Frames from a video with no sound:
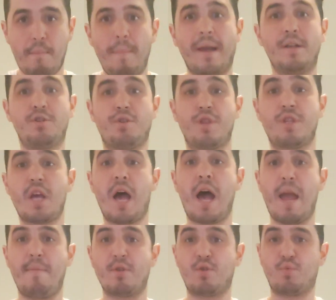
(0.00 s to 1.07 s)
Making sure the
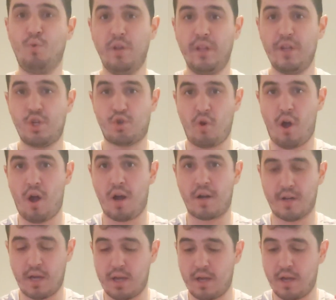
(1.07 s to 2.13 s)
time is really strong.